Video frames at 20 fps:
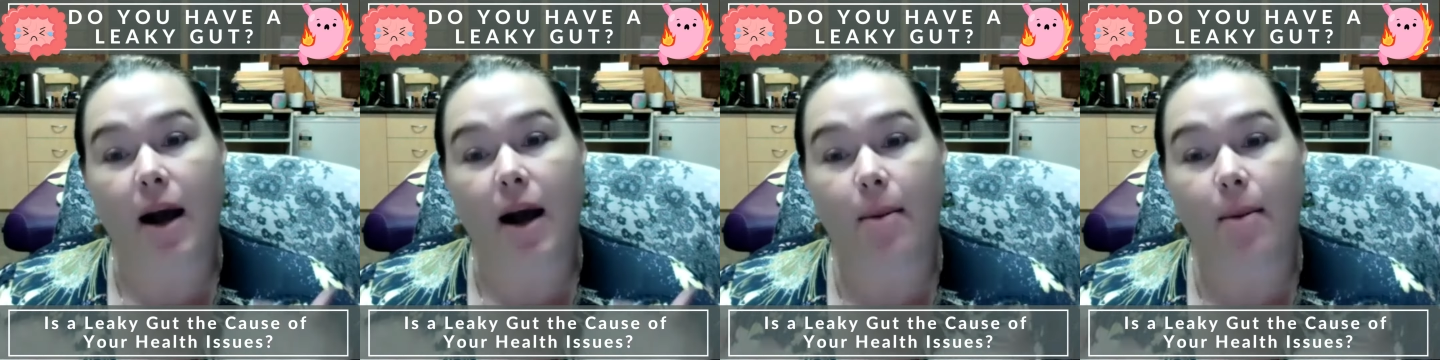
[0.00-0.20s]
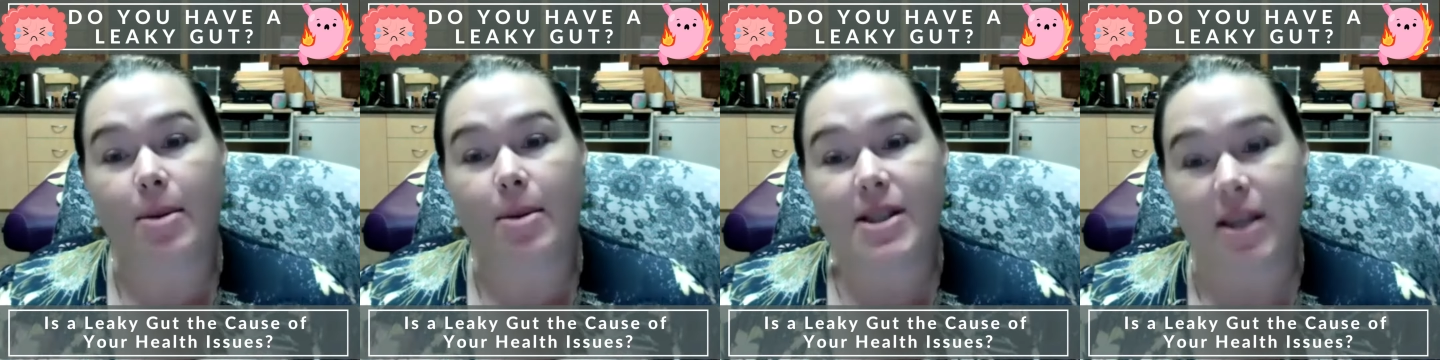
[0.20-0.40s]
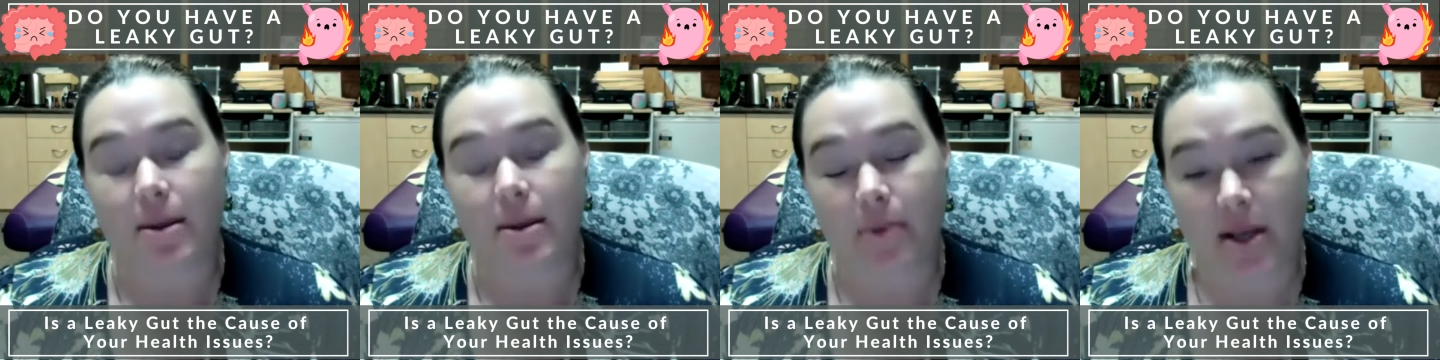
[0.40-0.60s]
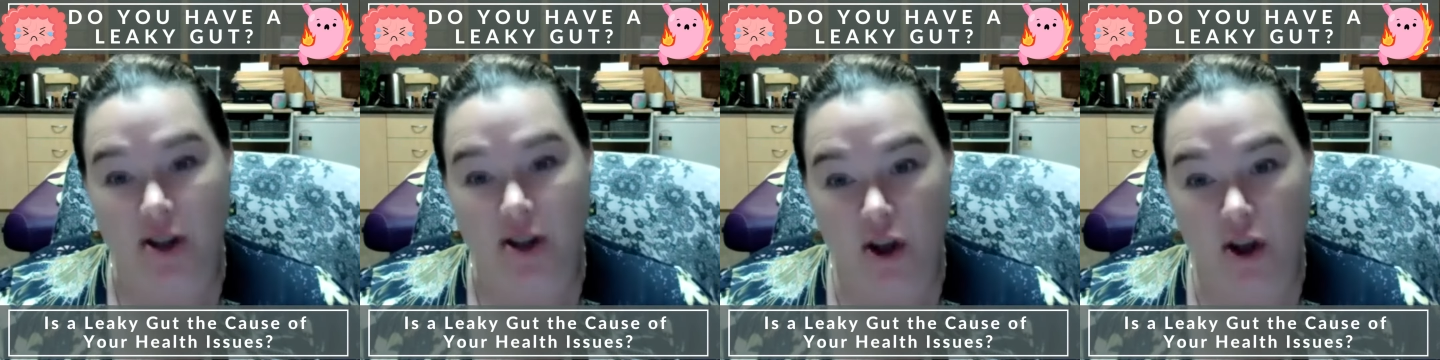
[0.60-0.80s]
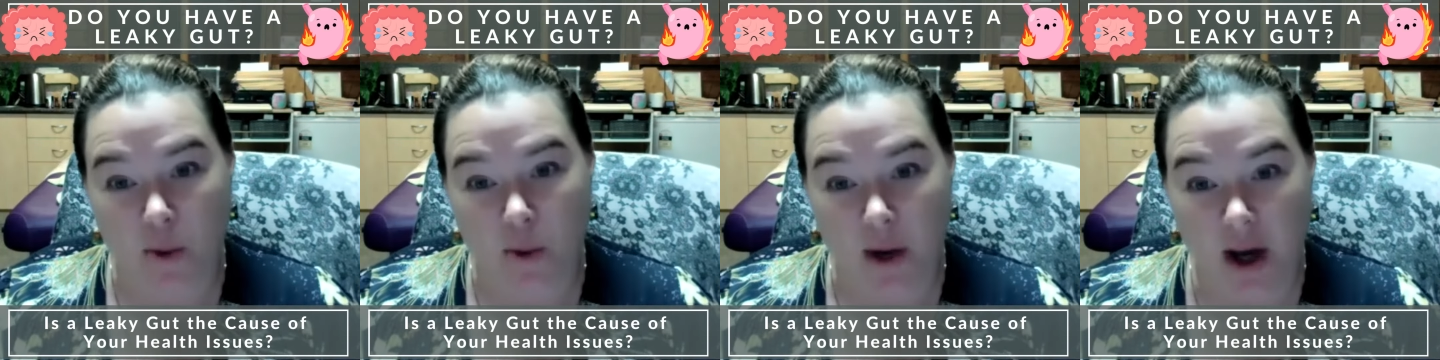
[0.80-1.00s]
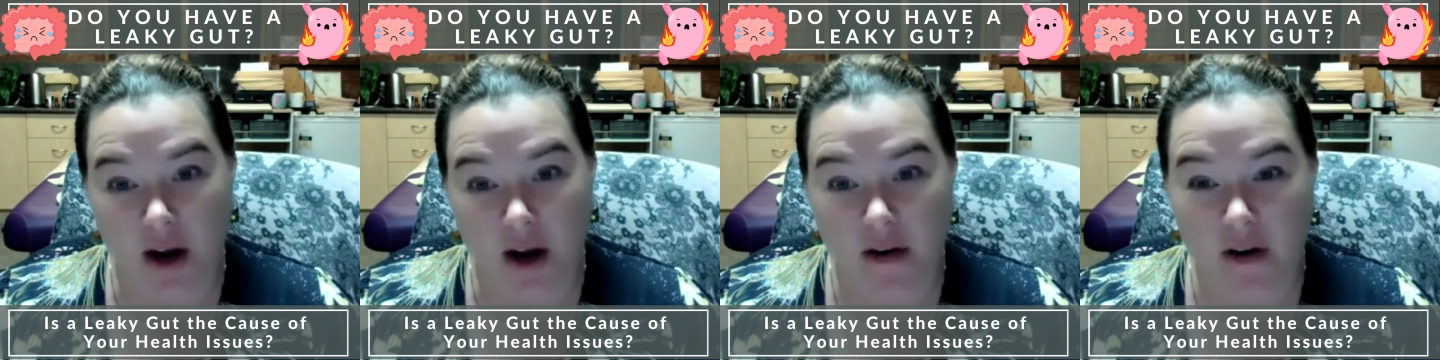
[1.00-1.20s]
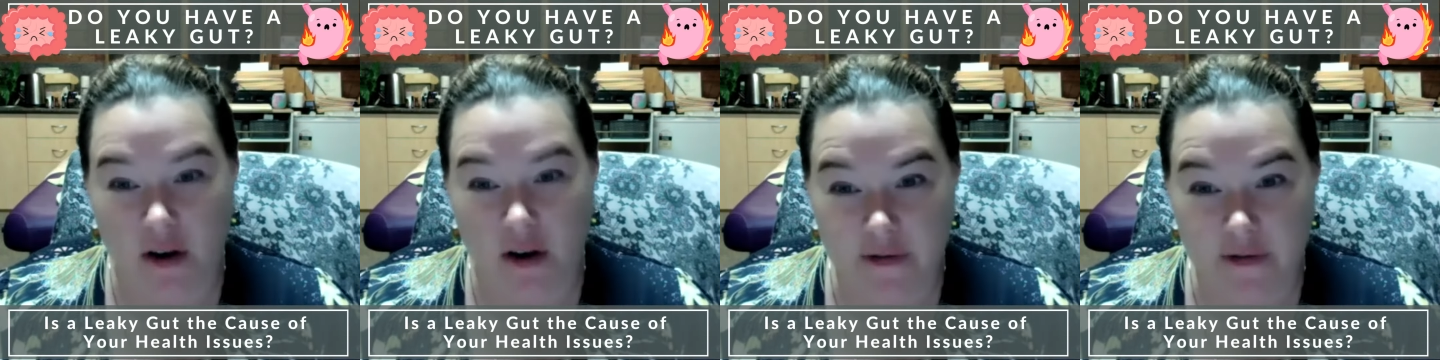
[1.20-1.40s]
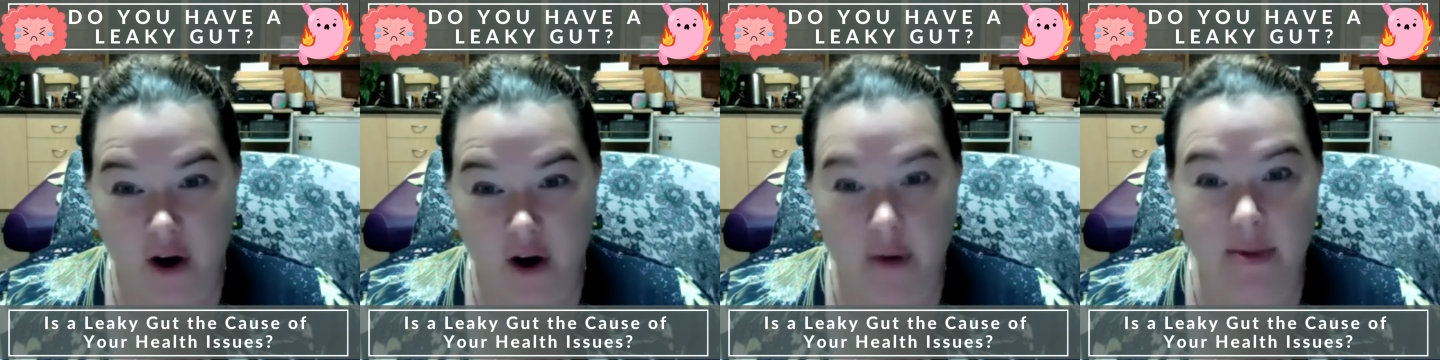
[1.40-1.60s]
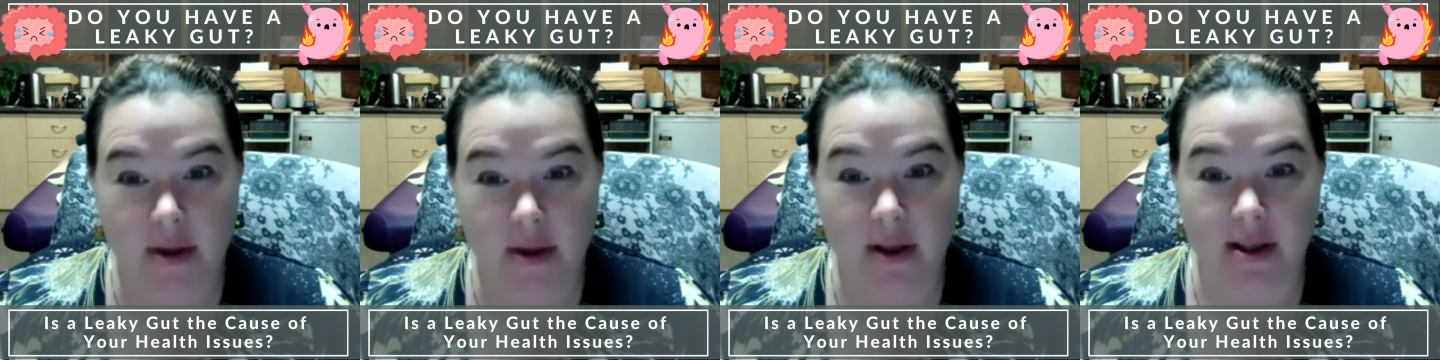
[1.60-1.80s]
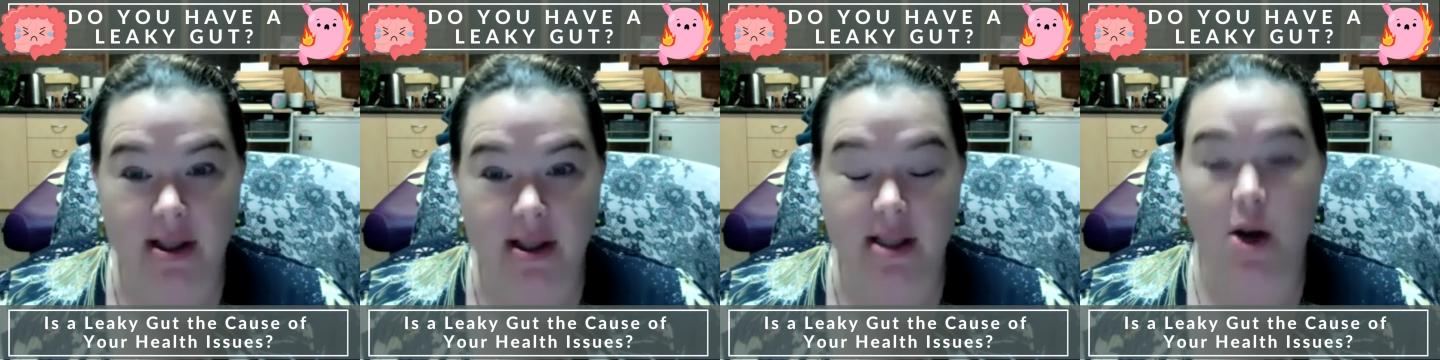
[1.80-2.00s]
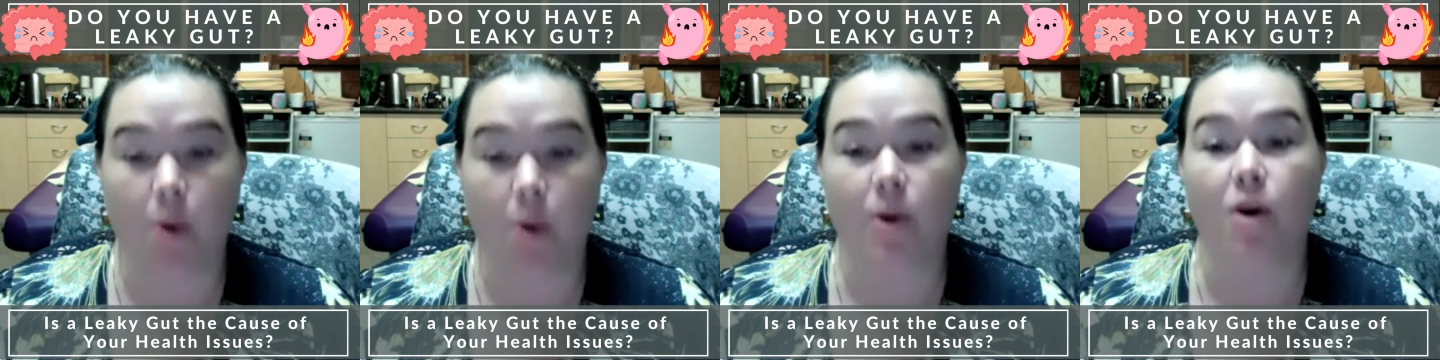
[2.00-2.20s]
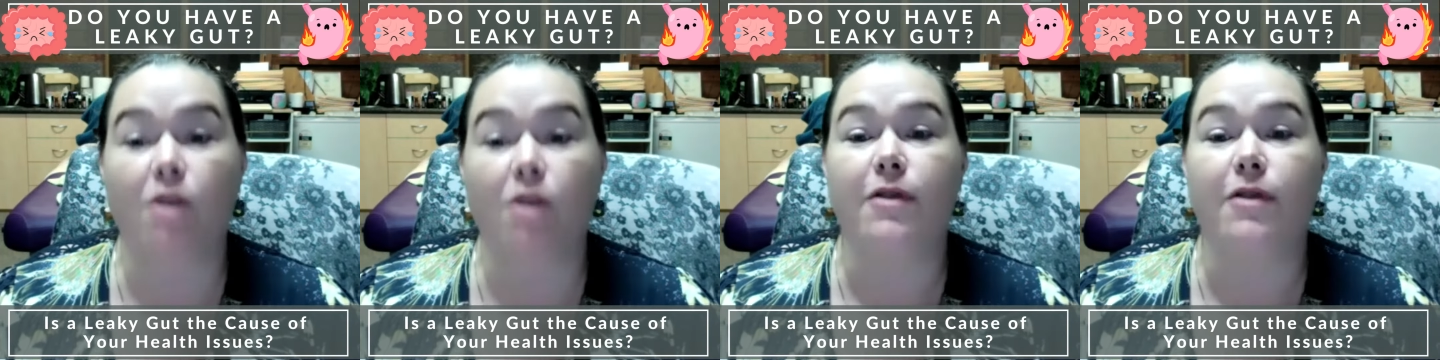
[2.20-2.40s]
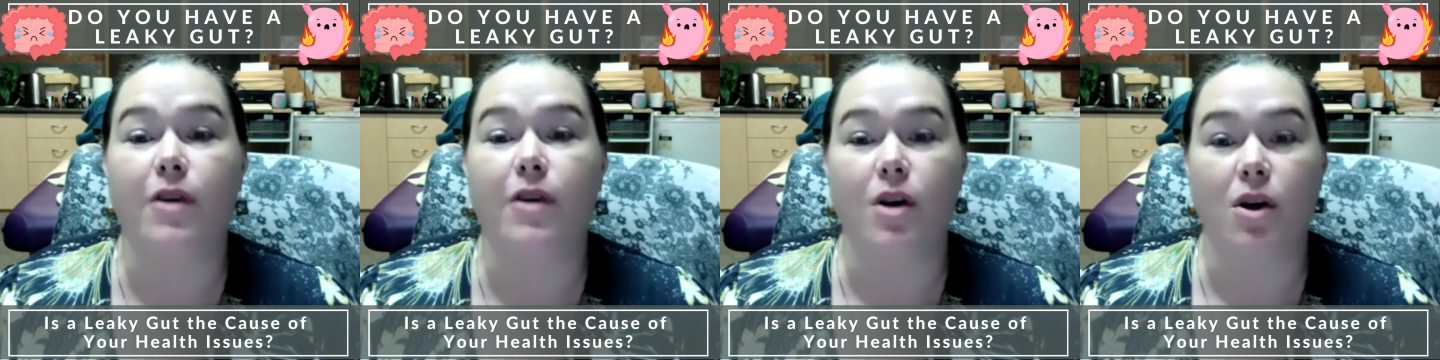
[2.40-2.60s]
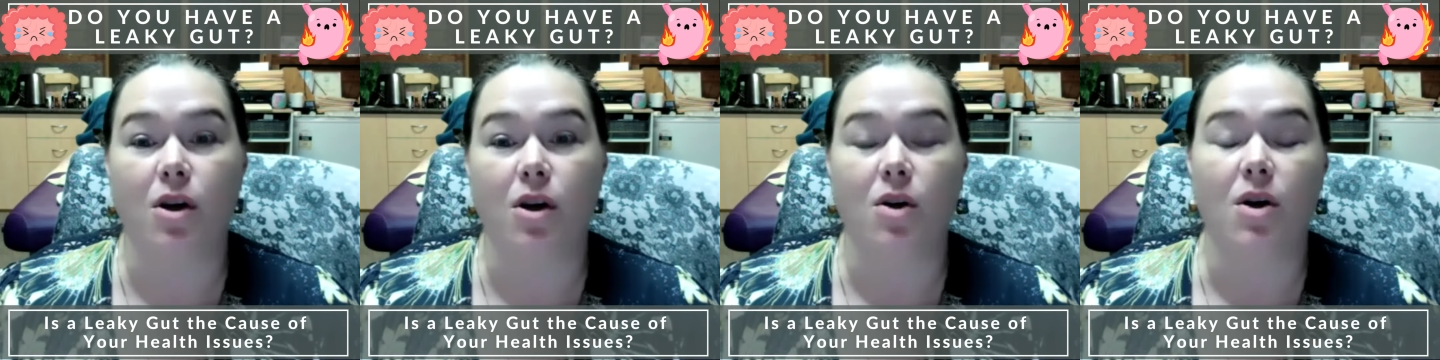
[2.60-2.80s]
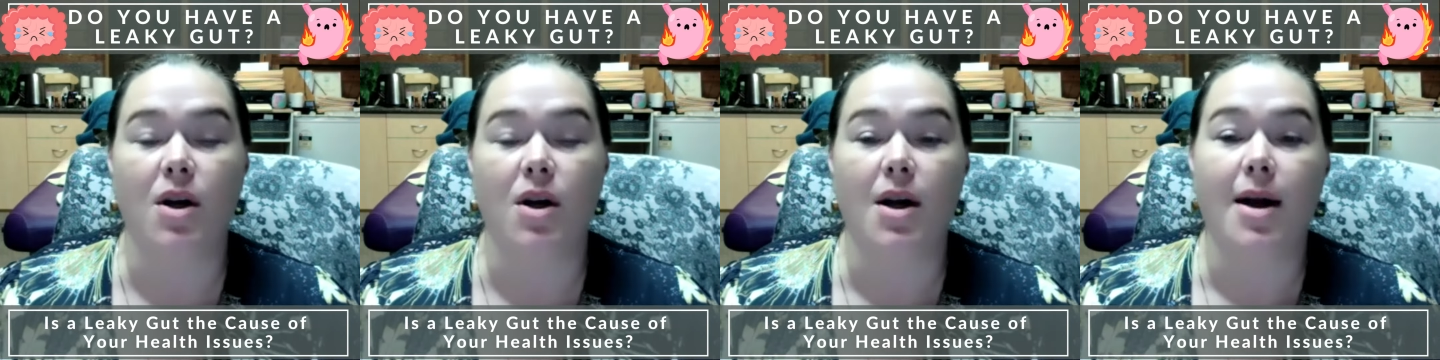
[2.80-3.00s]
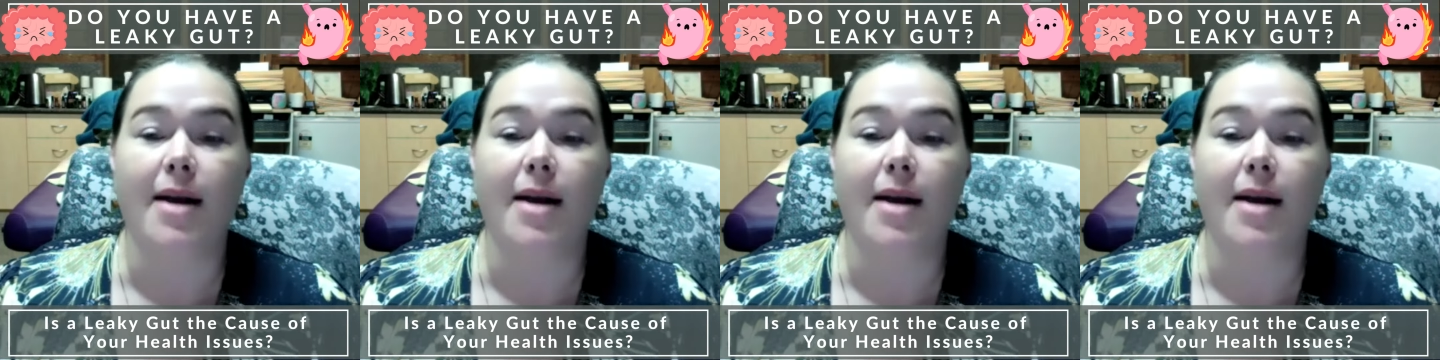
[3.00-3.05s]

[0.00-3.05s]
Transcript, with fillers: come and see me so that we can confirm that this is going on for you,